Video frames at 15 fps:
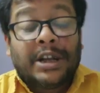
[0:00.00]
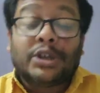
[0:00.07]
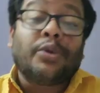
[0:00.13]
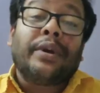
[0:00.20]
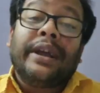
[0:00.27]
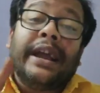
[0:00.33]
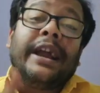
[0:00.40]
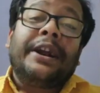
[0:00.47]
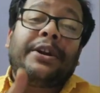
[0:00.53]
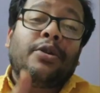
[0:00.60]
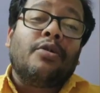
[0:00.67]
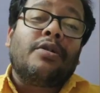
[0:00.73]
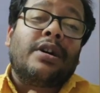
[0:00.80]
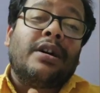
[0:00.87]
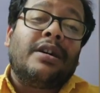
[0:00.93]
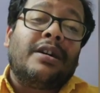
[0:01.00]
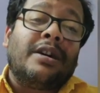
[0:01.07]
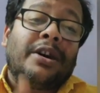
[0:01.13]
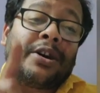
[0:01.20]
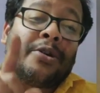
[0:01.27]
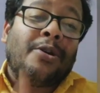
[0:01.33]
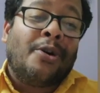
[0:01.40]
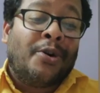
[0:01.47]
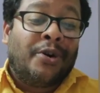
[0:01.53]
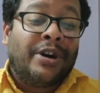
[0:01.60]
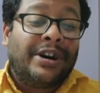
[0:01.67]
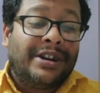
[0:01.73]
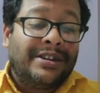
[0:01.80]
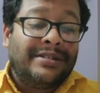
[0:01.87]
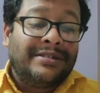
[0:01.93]
So he took a
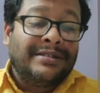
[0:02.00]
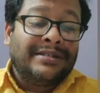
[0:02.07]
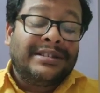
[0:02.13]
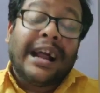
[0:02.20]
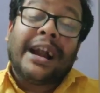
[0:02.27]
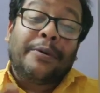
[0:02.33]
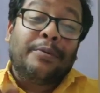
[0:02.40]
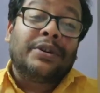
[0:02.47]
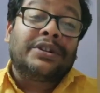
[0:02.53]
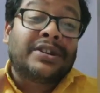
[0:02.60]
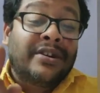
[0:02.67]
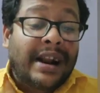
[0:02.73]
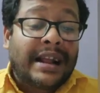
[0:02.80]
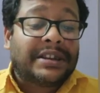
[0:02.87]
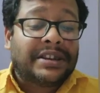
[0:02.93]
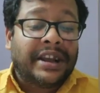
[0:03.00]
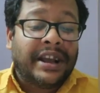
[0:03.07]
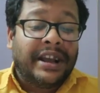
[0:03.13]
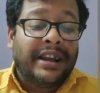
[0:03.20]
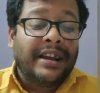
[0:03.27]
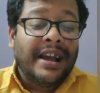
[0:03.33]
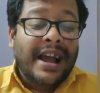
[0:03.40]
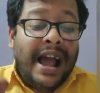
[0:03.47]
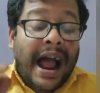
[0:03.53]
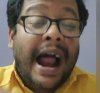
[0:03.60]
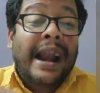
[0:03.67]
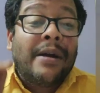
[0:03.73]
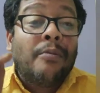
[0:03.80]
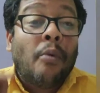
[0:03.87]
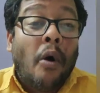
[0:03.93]
road that was grassy
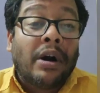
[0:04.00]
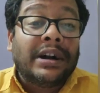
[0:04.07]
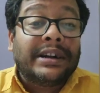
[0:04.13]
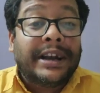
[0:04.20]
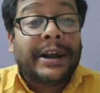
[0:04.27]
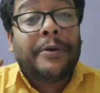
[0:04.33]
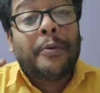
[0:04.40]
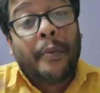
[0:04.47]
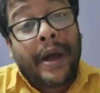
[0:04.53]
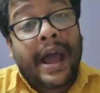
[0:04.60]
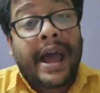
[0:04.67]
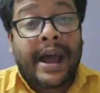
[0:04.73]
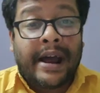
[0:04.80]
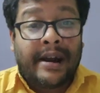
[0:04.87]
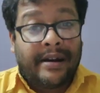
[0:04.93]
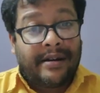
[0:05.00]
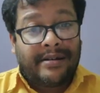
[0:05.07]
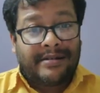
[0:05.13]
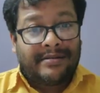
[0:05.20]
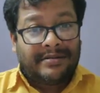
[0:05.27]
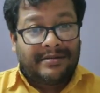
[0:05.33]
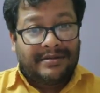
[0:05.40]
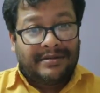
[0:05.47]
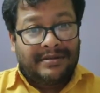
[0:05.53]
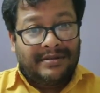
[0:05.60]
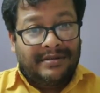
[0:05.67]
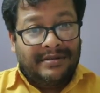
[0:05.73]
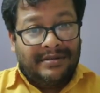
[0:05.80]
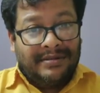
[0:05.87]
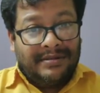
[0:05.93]
and wanted wear.
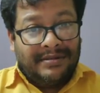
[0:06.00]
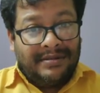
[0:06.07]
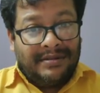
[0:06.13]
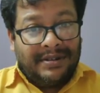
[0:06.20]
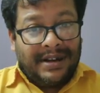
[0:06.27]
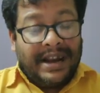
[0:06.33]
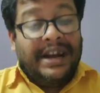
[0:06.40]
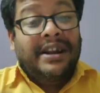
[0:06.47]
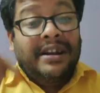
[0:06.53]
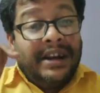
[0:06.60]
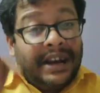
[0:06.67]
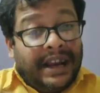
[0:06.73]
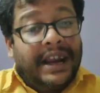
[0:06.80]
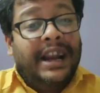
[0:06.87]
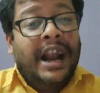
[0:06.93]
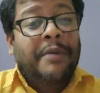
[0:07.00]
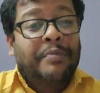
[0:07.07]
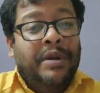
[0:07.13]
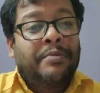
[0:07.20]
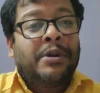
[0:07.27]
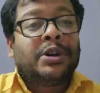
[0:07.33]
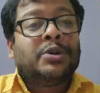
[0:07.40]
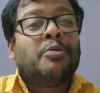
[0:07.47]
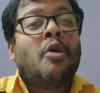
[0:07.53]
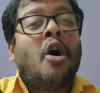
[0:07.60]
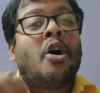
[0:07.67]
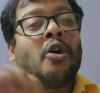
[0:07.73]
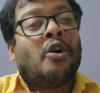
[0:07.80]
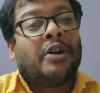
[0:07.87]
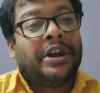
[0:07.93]
It needed people to
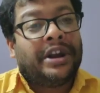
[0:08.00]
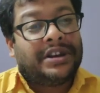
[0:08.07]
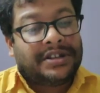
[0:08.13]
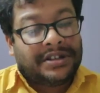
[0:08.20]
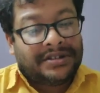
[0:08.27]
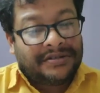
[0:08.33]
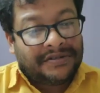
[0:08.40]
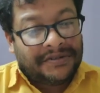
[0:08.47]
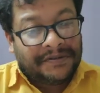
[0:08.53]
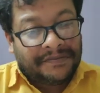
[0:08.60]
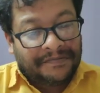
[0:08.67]
walk on it.